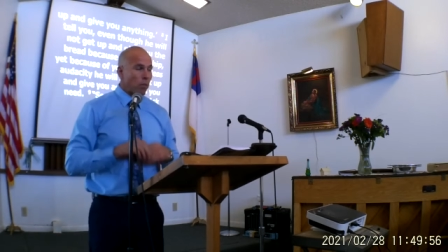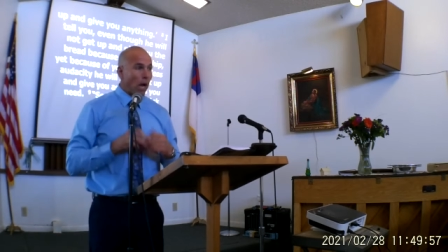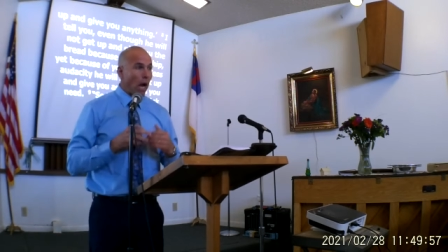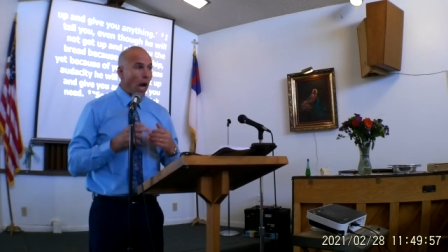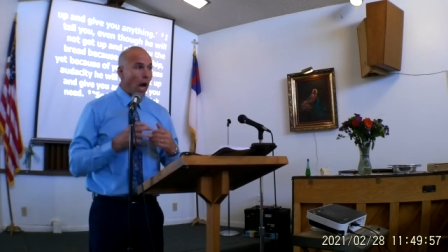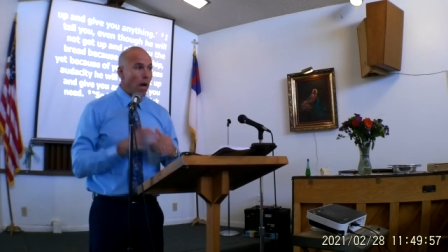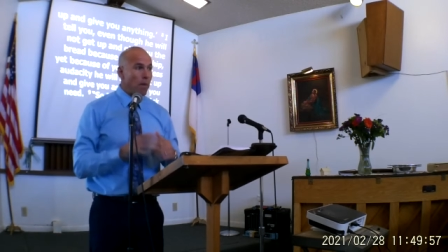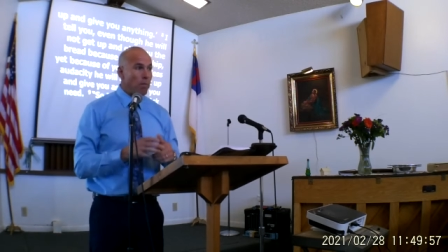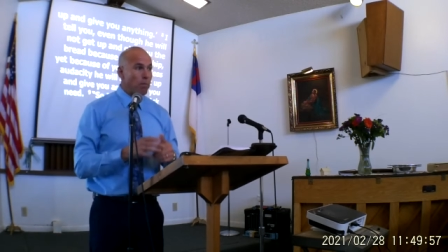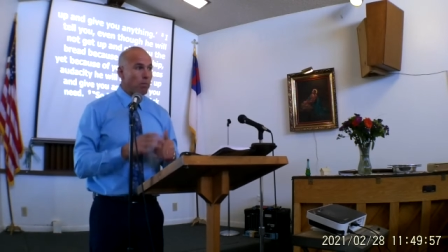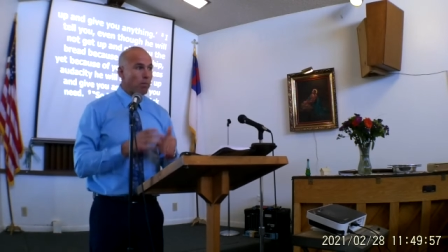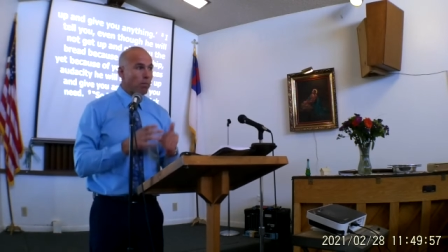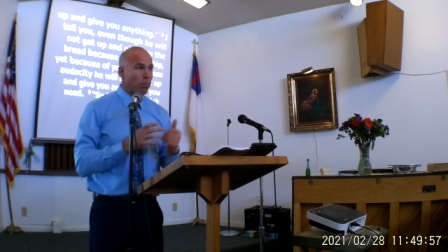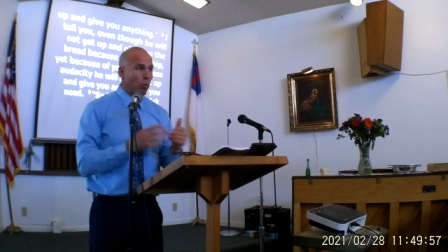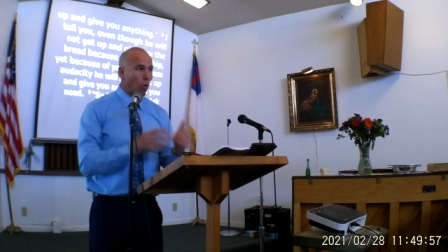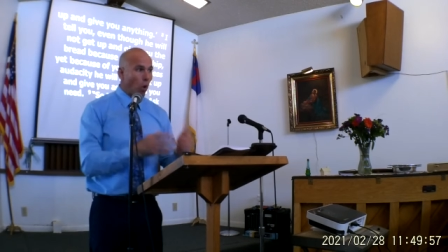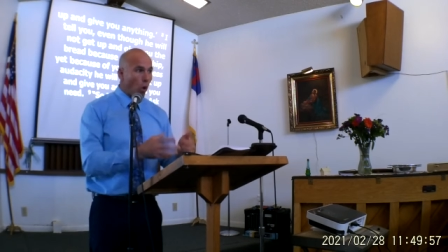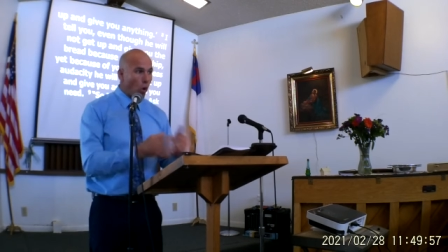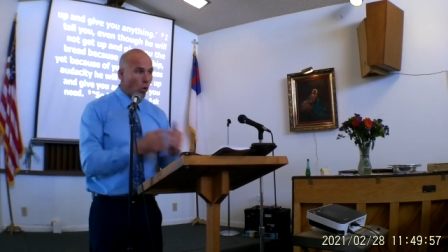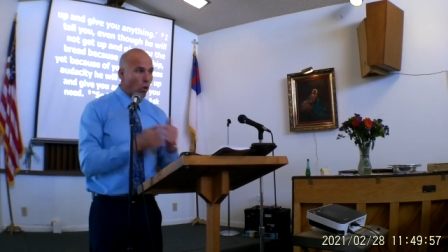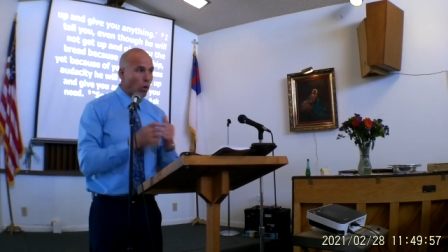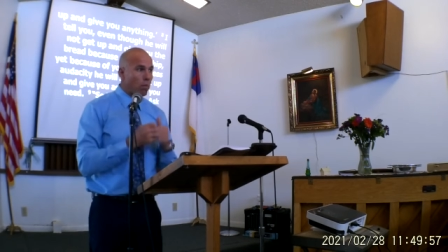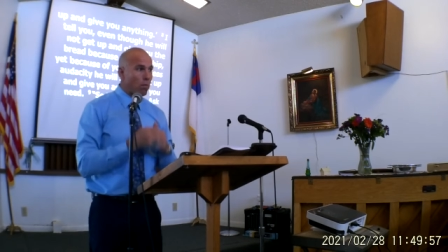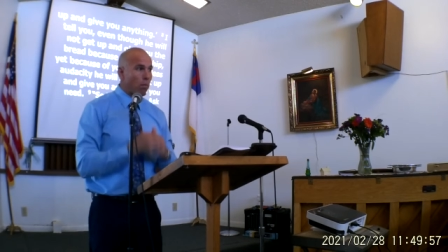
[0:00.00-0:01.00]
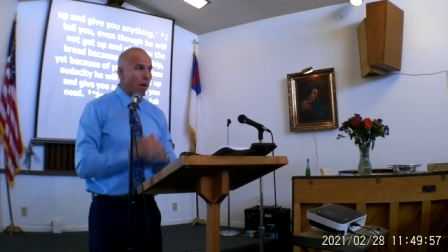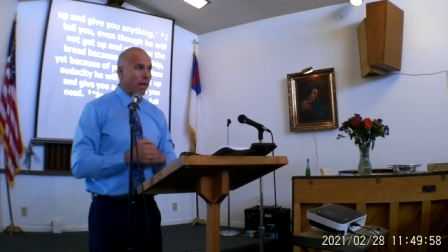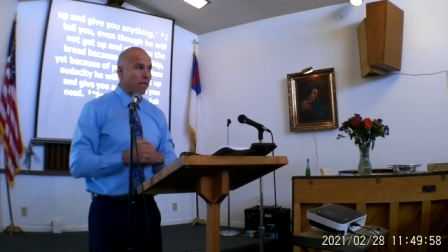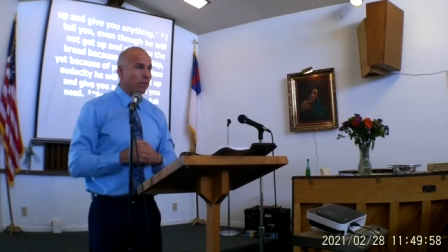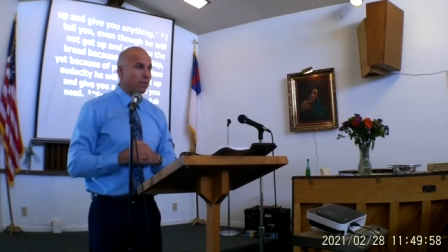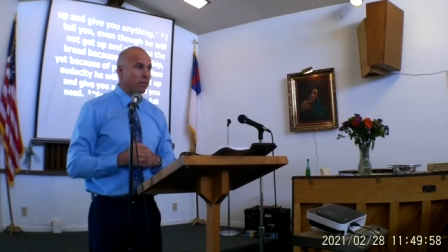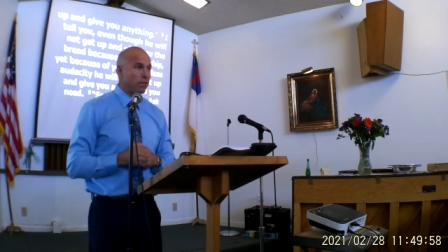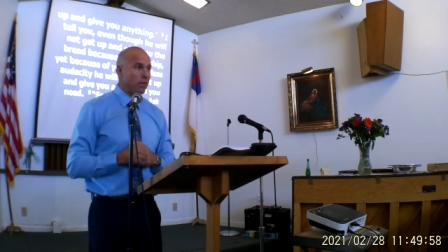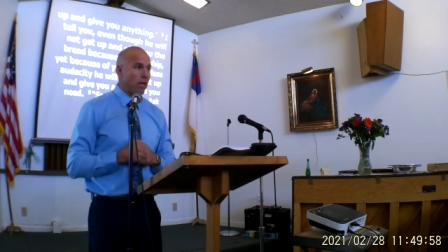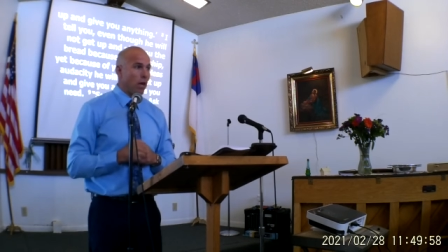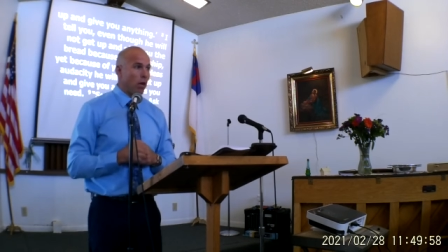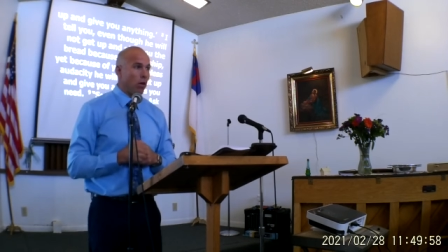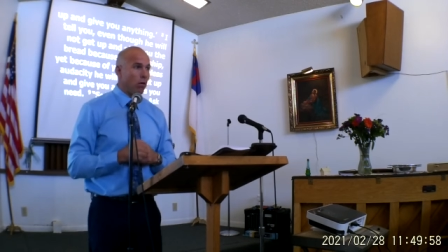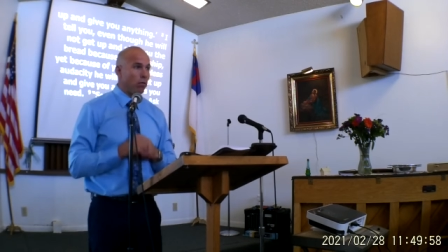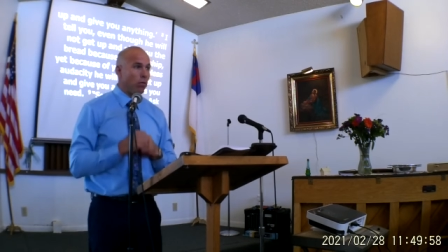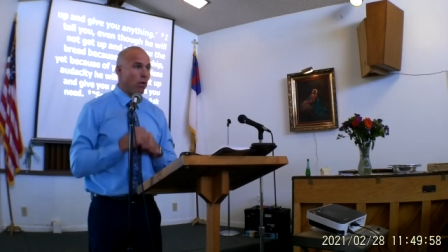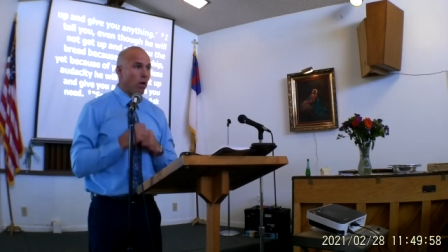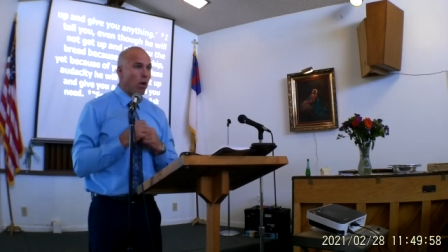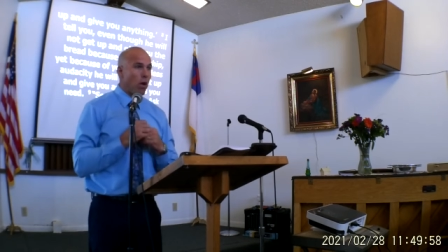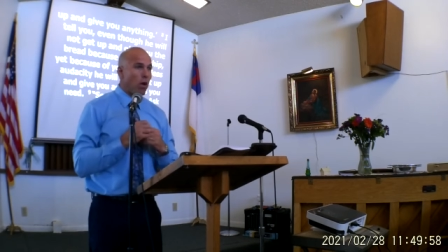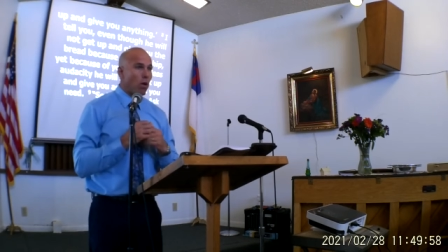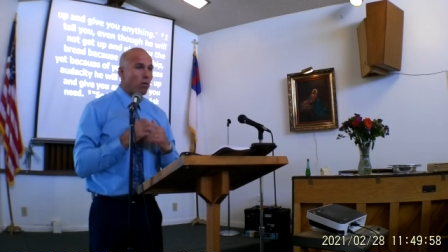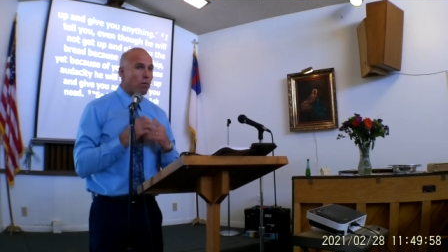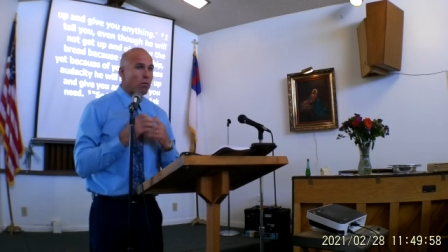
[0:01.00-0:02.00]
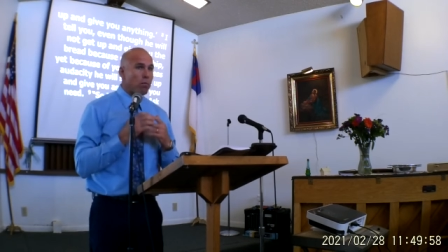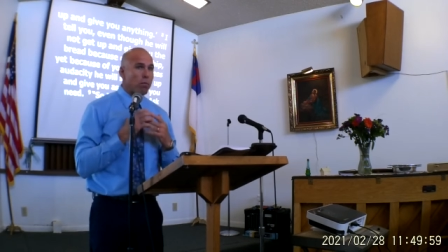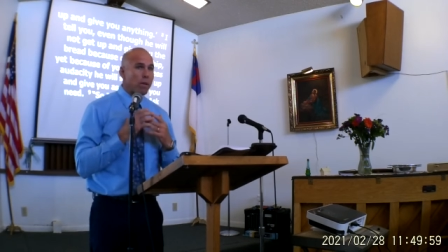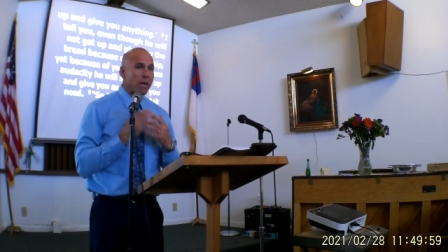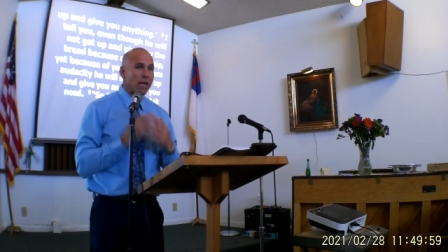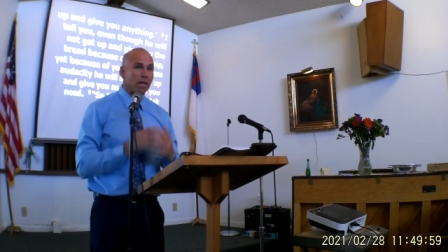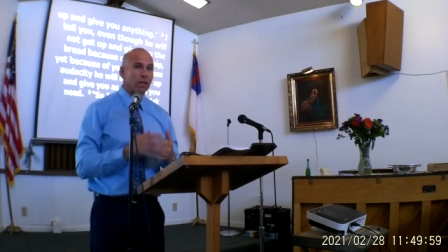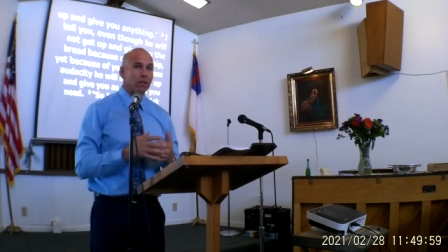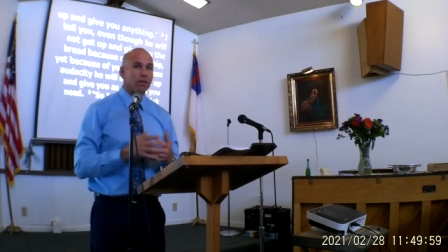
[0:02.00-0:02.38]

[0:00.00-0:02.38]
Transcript: I broke myself because